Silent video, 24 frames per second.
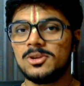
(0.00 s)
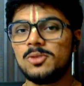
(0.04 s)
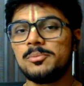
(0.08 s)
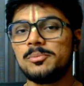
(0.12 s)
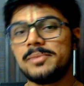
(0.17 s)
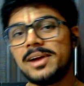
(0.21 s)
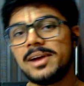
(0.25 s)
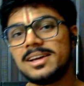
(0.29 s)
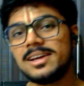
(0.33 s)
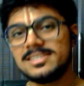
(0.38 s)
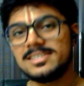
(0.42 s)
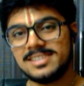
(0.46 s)

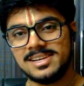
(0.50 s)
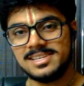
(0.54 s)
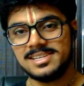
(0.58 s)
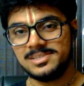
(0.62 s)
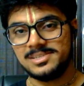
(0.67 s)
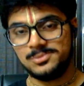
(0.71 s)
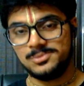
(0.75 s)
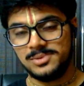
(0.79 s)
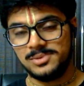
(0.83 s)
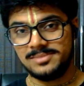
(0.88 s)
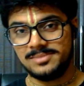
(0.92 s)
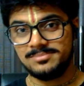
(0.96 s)
branch as
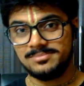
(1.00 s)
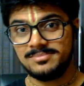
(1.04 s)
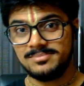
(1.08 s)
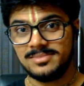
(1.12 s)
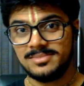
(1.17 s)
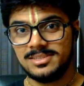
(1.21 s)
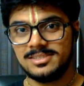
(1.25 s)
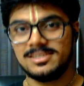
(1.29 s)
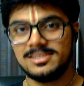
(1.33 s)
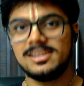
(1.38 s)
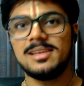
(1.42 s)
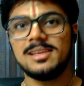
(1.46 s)
well.
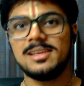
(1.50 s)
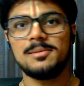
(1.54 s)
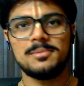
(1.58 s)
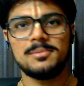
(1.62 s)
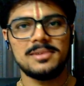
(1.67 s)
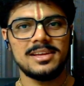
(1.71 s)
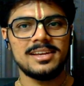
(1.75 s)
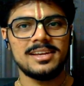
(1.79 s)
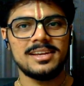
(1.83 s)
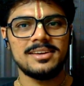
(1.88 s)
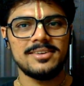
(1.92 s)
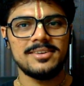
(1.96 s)
Cilium
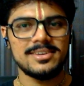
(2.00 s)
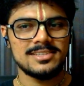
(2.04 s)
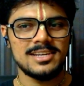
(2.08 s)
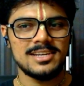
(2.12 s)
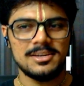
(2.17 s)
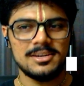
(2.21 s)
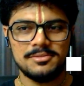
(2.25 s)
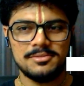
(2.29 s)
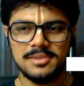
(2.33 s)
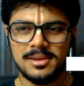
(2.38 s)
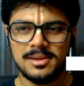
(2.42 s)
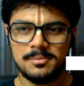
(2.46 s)
Ingress
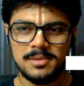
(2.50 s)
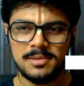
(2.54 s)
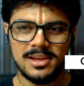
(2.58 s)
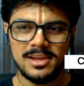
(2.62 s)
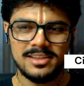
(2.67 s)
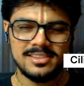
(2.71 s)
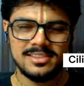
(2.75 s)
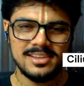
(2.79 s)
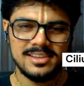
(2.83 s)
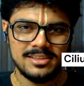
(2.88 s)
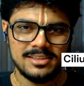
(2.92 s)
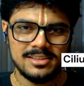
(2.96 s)
Gateway API, and
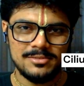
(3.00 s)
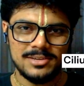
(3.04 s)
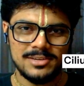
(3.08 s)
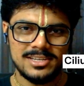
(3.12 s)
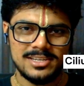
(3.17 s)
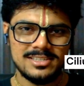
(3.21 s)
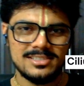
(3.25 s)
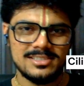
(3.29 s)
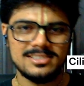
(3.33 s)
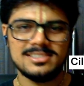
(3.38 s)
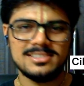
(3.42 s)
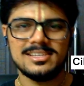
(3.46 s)
the other one
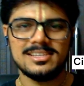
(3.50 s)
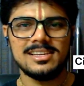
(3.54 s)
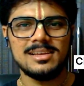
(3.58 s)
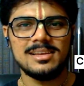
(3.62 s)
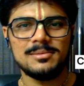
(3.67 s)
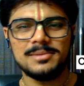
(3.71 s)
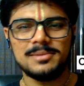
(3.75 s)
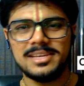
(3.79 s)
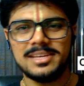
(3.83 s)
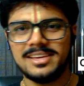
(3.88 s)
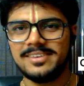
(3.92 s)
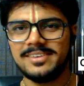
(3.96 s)
is the Cilium
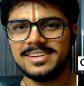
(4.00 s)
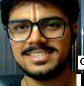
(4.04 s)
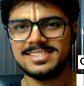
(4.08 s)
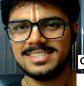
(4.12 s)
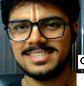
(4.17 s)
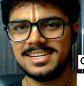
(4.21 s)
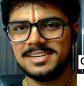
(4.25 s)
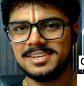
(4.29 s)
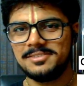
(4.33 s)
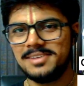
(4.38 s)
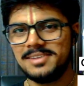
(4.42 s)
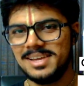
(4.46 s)
Egress
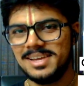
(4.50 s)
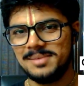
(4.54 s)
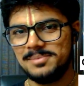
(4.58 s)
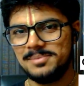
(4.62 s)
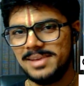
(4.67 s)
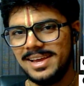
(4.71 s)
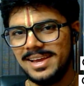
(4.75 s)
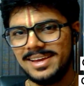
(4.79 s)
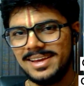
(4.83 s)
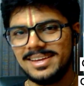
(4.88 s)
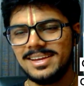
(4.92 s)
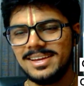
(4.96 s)
Gateway
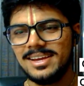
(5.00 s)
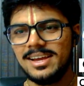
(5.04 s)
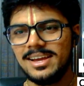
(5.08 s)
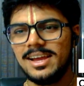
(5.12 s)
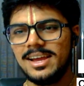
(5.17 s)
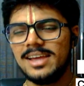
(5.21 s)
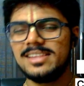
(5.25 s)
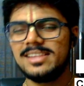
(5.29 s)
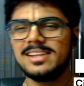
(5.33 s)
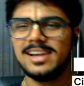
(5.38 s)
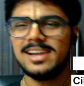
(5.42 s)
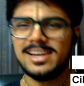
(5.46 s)
API.
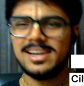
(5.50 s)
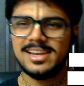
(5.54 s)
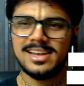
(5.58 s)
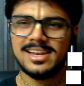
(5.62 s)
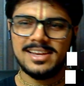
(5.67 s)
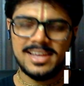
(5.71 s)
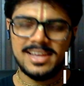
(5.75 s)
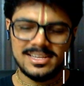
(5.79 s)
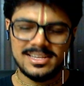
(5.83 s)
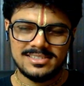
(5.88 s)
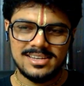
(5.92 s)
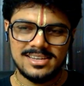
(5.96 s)
In the
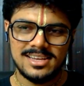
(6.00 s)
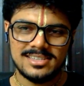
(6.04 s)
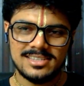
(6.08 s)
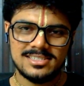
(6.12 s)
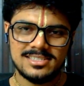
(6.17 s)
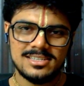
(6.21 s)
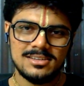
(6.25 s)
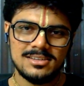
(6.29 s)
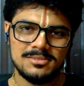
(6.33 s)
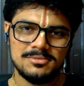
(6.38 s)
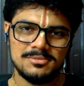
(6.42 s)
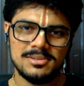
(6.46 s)
next
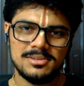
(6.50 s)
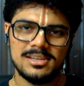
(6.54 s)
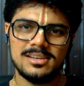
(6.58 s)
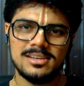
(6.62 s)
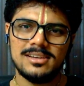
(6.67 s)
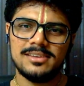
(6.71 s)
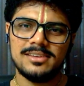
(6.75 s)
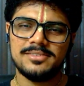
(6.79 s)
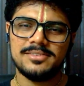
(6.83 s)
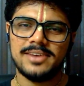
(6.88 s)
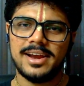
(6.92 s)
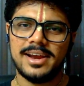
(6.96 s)
lecture, we'll
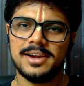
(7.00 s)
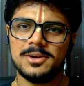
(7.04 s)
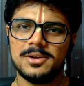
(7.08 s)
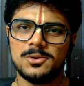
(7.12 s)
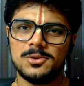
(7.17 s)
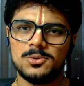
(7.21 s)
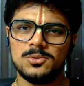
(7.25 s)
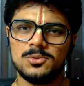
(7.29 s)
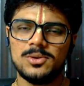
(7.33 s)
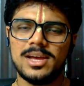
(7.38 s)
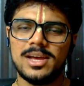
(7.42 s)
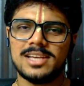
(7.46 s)
try
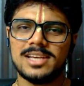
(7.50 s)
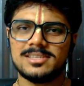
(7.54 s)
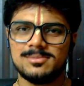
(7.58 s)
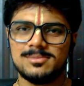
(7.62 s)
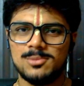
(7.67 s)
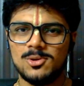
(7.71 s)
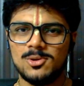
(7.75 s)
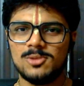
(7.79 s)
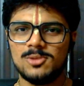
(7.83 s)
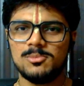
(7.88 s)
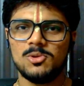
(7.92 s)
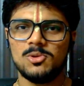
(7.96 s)
to
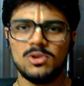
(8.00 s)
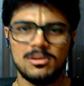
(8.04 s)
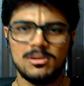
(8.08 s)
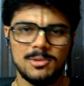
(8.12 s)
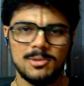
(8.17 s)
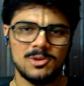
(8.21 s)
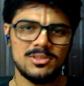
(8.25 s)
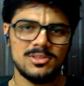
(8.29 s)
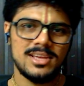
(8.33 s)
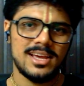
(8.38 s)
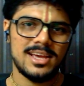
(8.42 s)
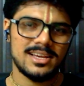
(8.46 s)
explore more
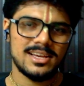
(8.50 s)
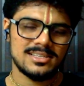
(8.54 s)
about the